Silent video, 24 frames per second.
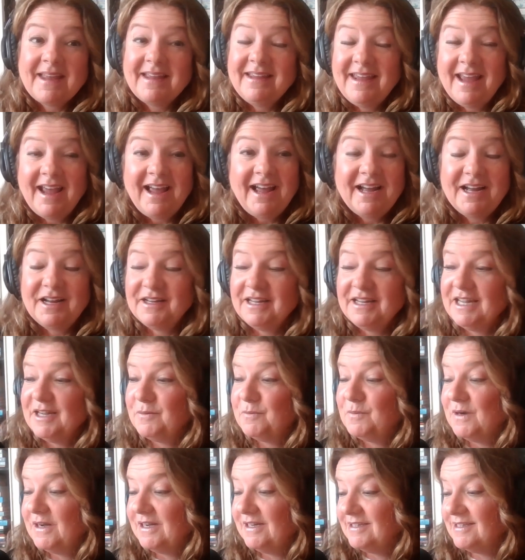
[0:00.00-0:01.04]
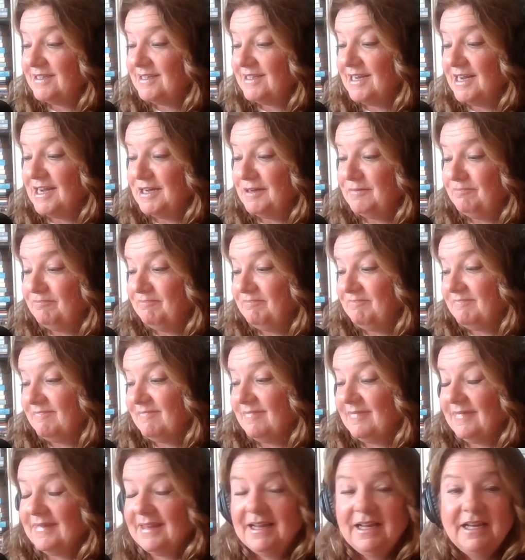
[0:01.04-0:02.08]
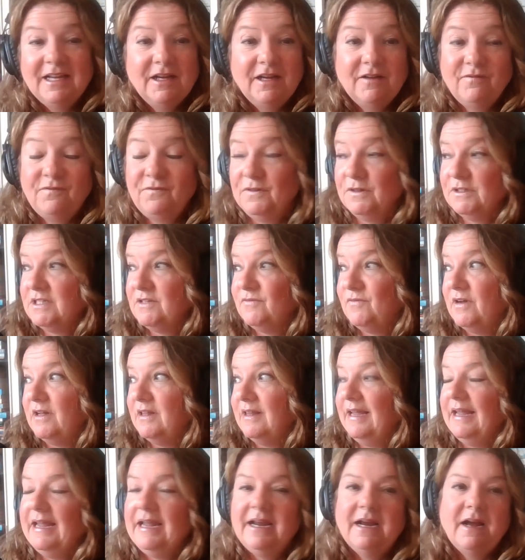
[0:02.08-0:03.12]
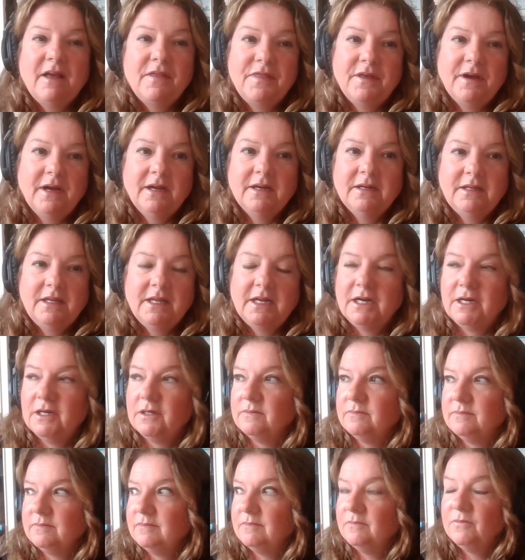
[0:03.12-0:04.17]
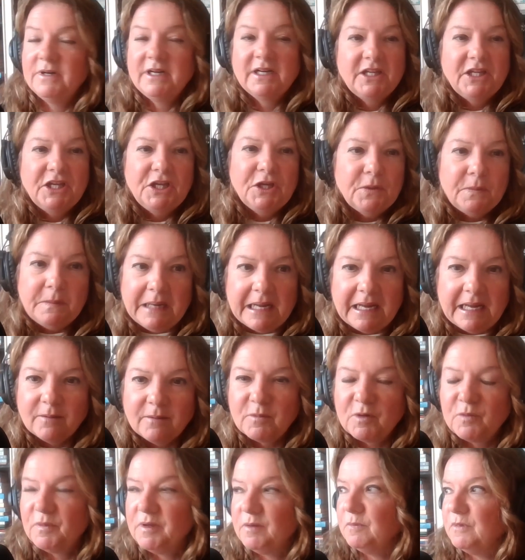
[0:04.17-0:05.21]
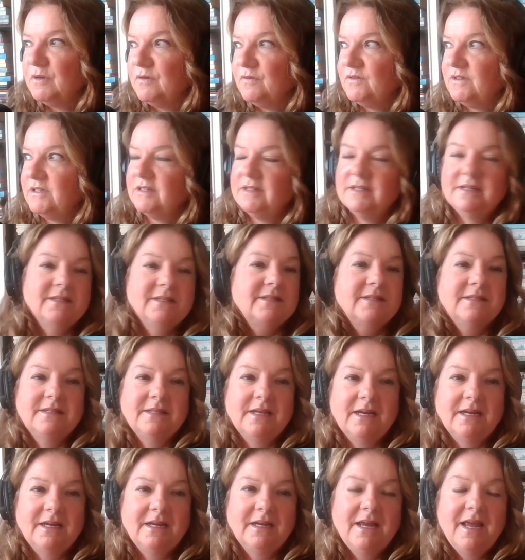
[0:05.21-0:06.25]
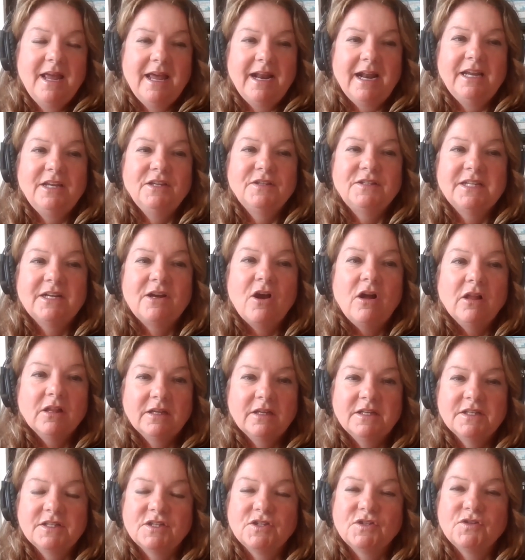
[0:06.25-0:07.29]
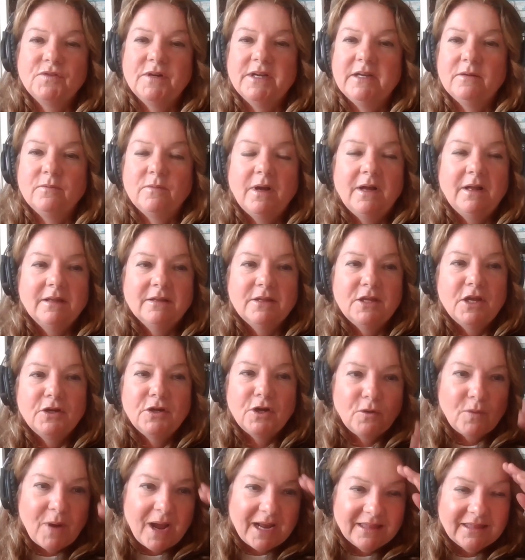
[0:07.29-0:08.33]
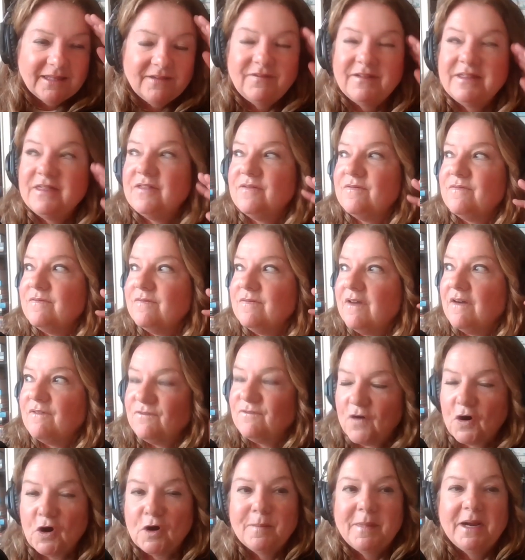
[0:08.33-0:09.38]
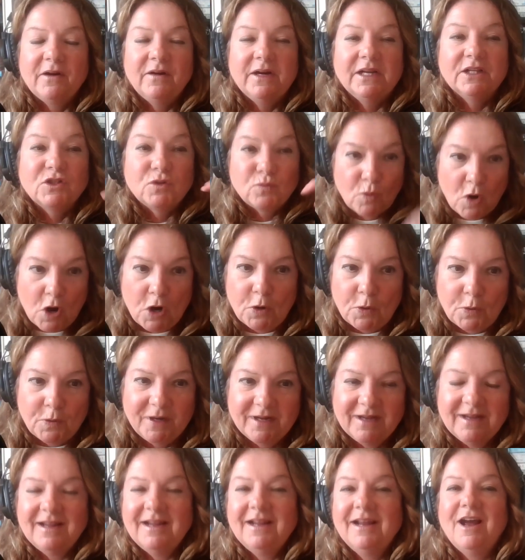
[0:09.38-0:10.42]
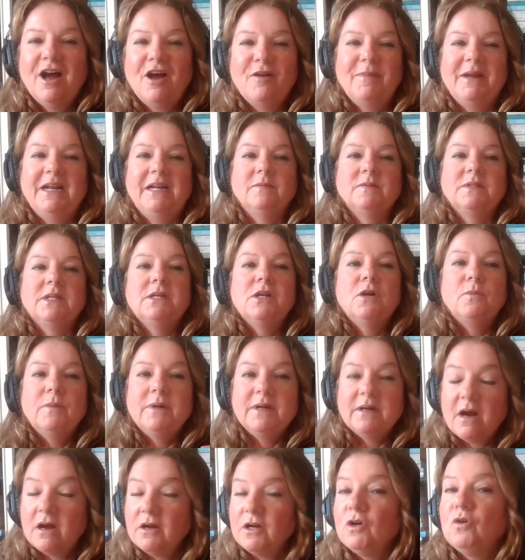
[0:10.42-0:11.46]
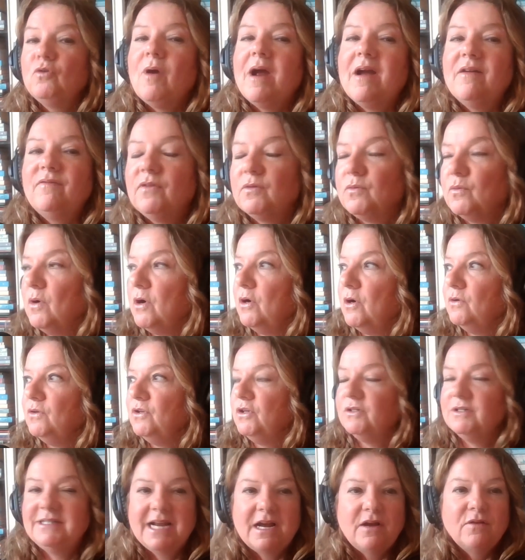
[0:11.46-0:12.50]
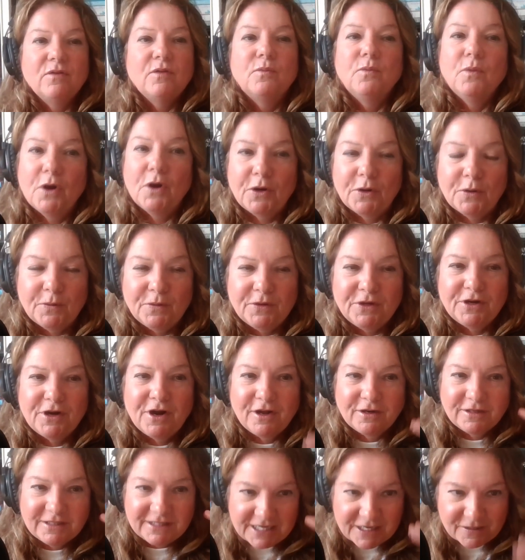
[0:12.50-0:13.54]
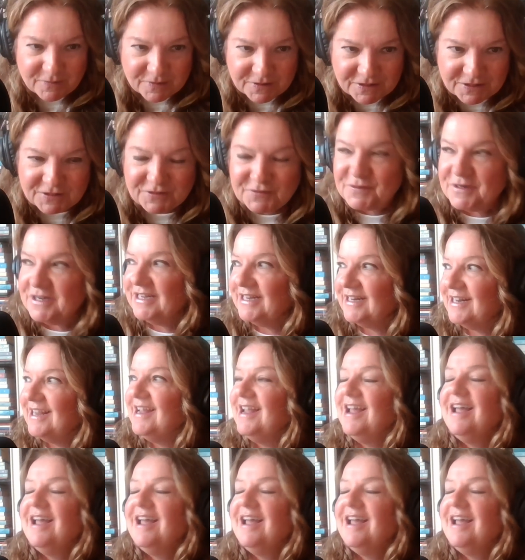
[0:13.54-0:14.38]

Yeah, it was, first of all, I thought, what a cute name when we moved to this. And I used to call it a street. Well, no, I live in a farm area. It's road. All my neighbors say, no, you're on a gravel road. You're down the road. You're not down the street.